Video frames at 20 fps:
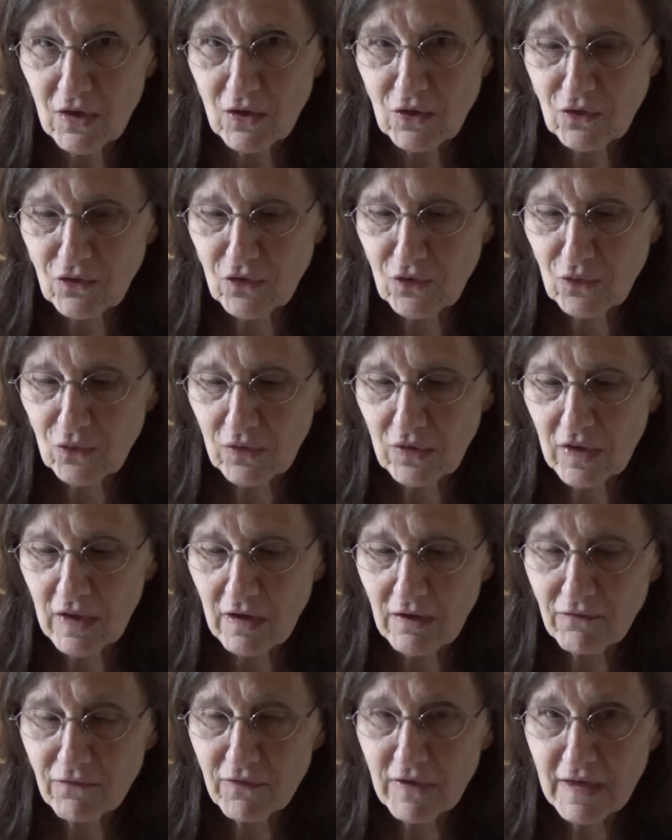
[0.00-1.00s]
do
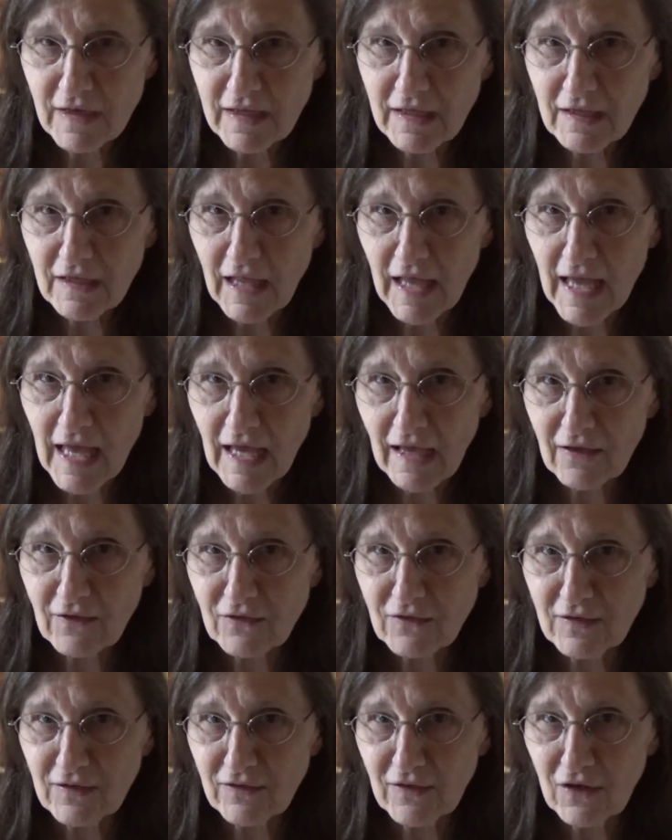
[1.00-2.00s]
every little
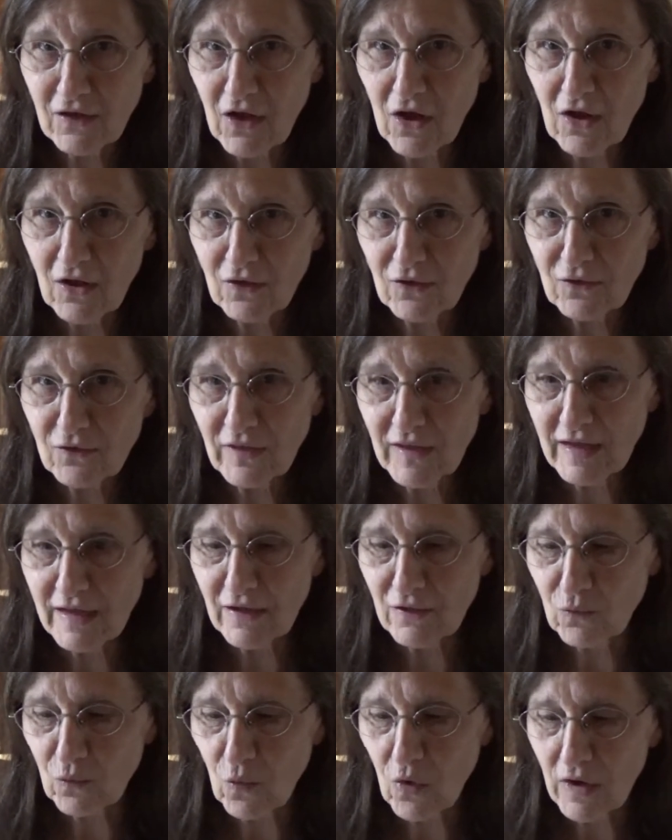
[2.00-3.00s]
X in the color that
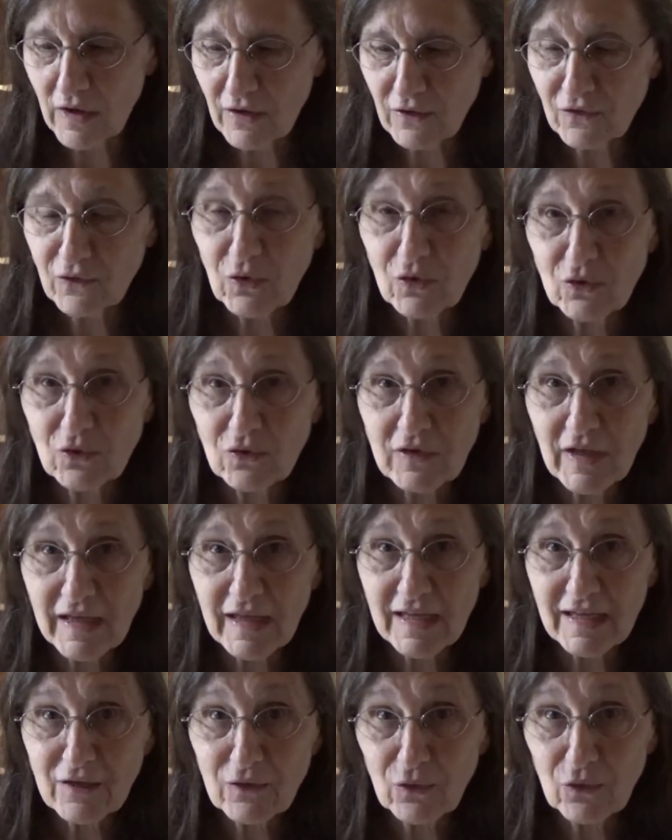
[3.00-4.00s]
it wanted, so it looked like
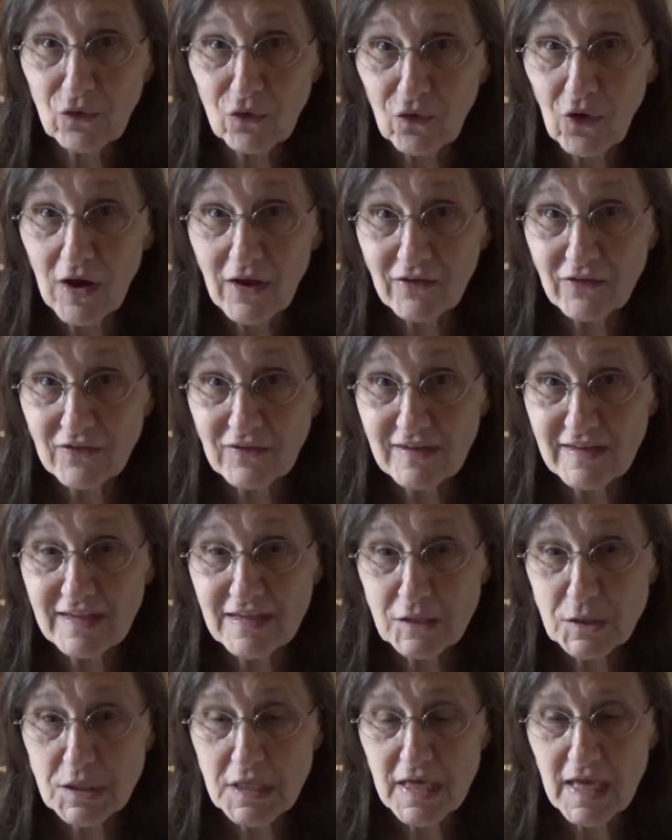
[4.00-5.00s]
a little cross
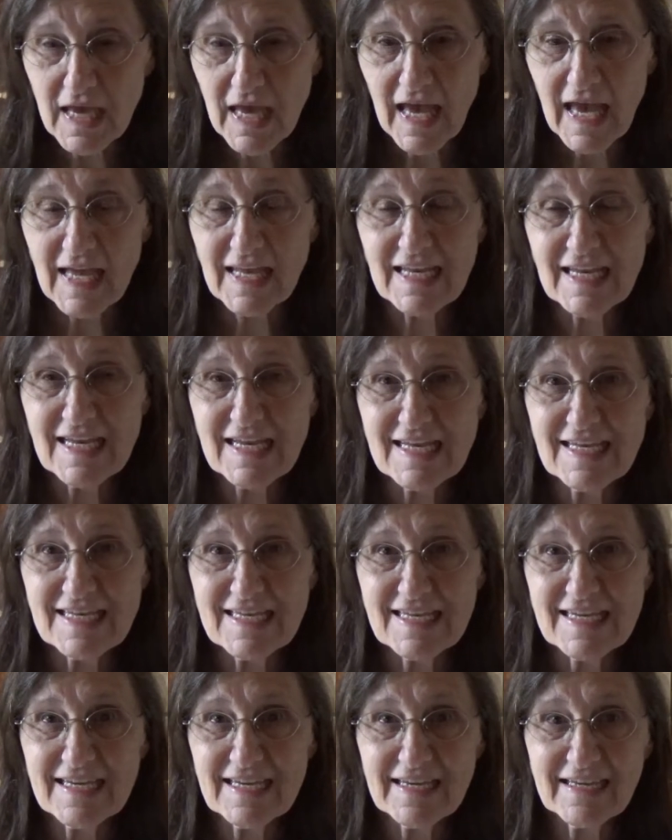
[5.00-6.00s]
stitch, and he
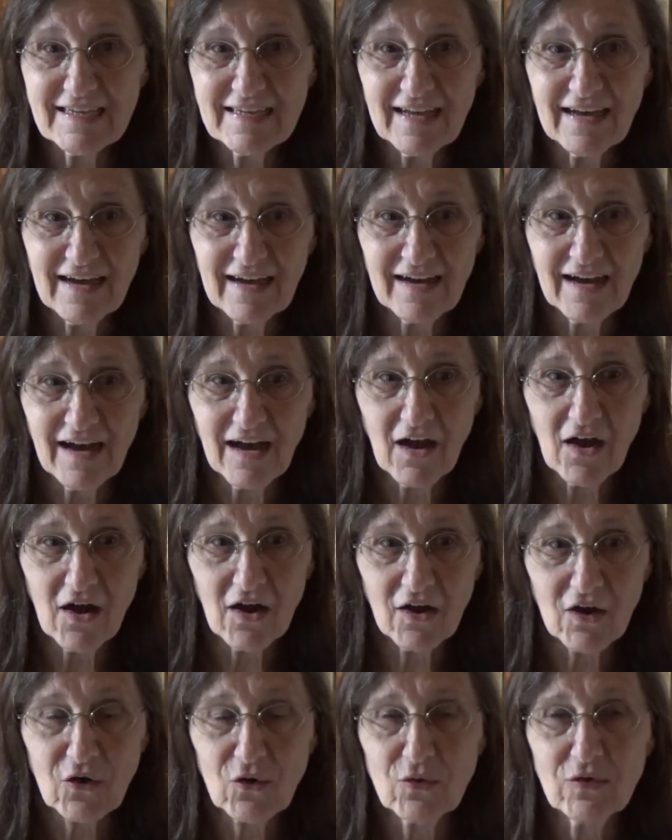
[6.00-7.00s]
did
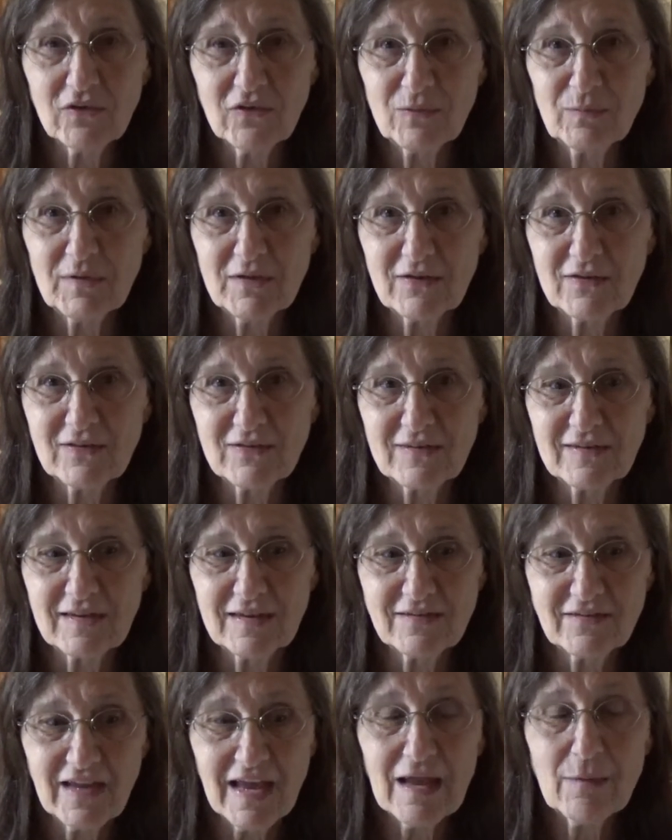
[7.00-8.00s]
our Christmas
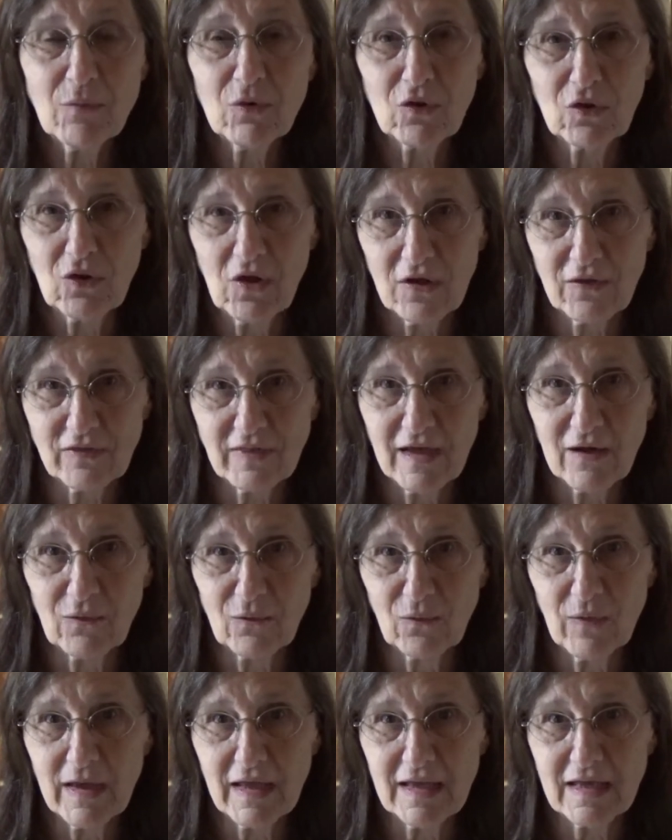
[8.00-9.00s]
tablecloth that
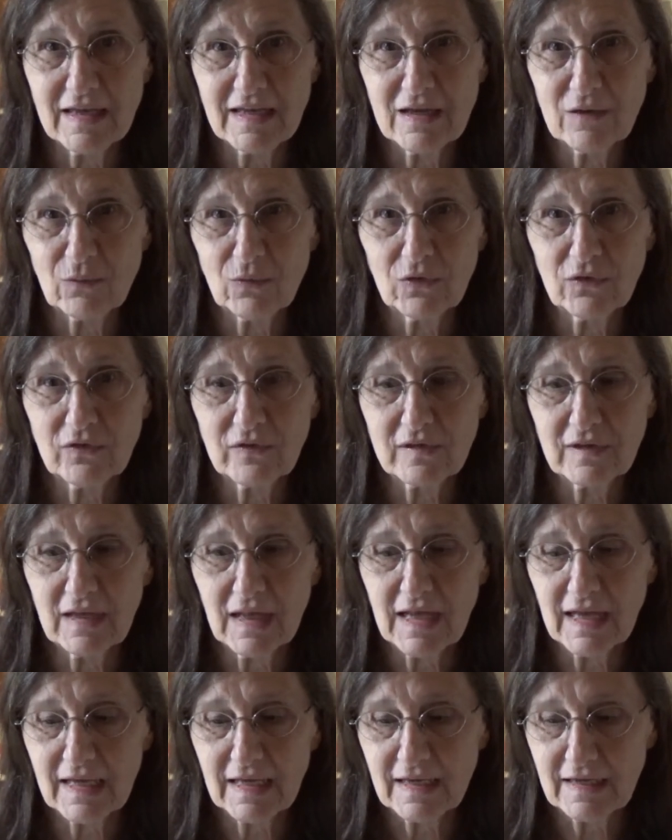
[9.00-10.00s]
way, and it was
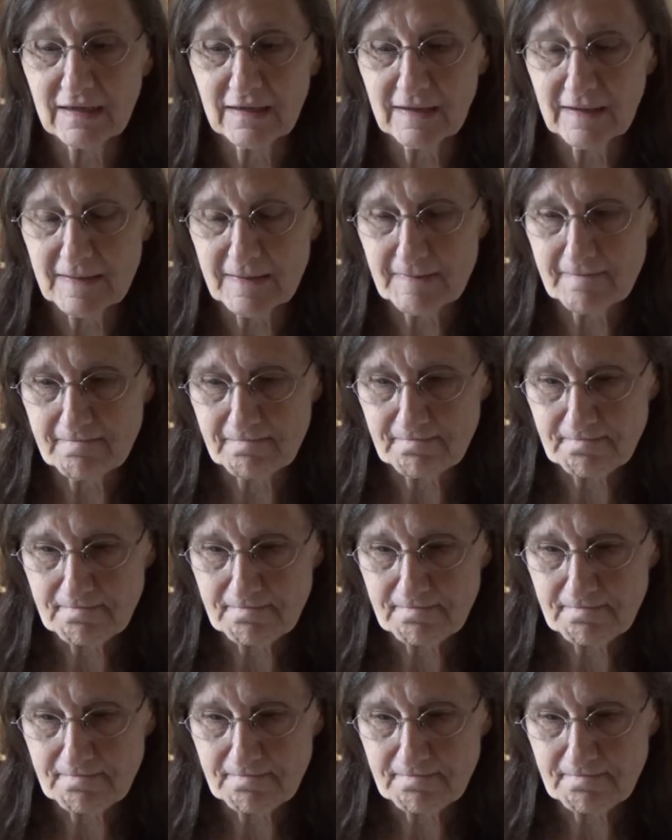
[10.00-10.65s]
like, what